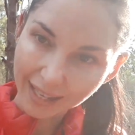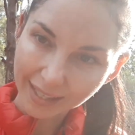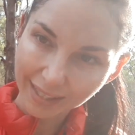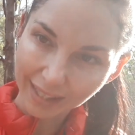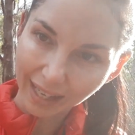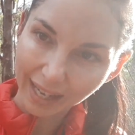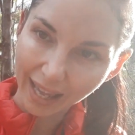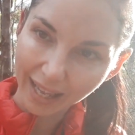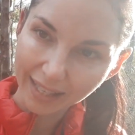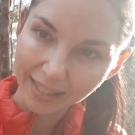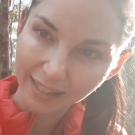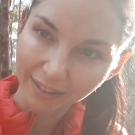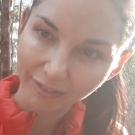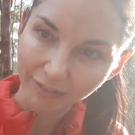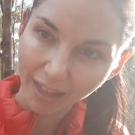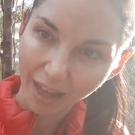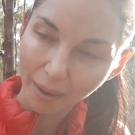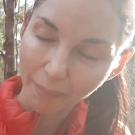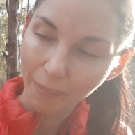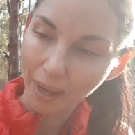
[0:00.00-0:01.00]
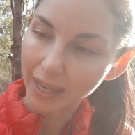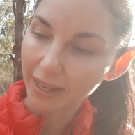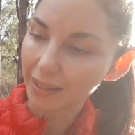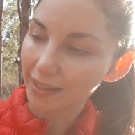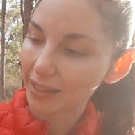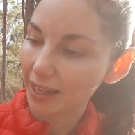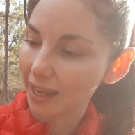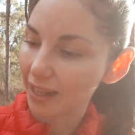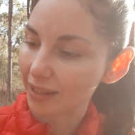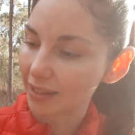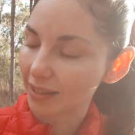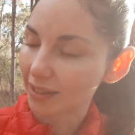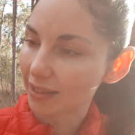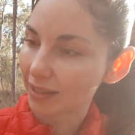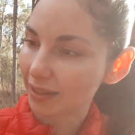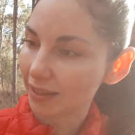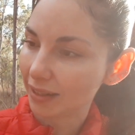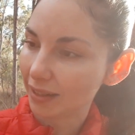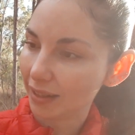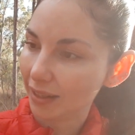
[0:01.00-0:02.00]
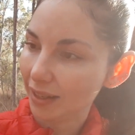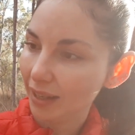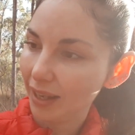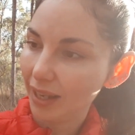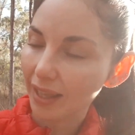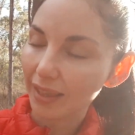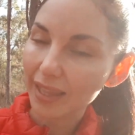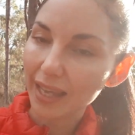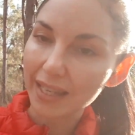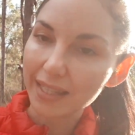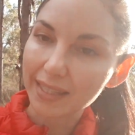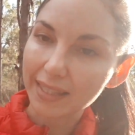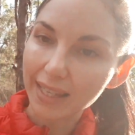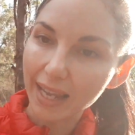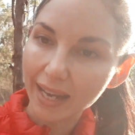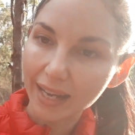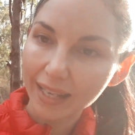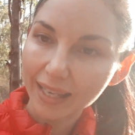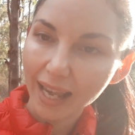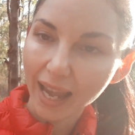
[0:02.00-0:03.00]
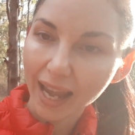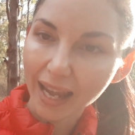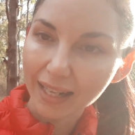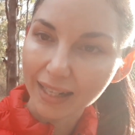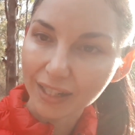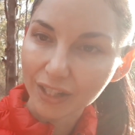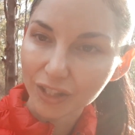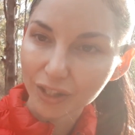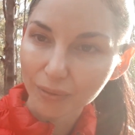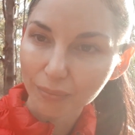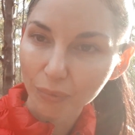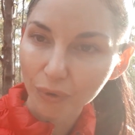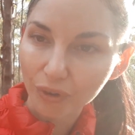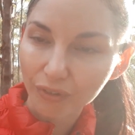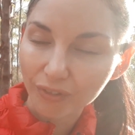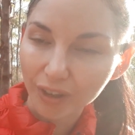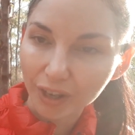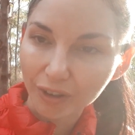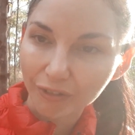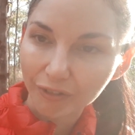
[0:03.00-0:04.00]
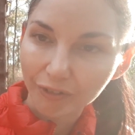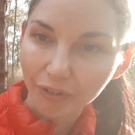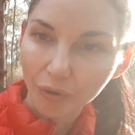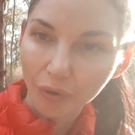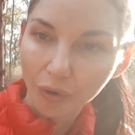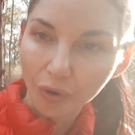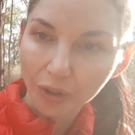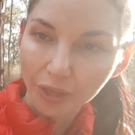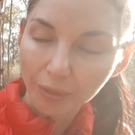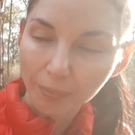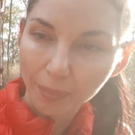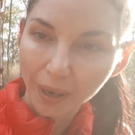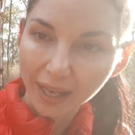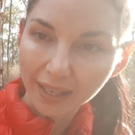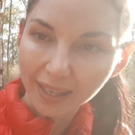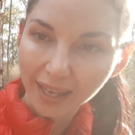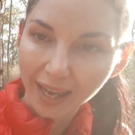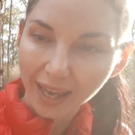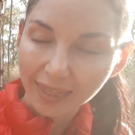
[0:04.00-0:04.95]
legs, if that makes sense. They're dedicated to moving forth, but yeah,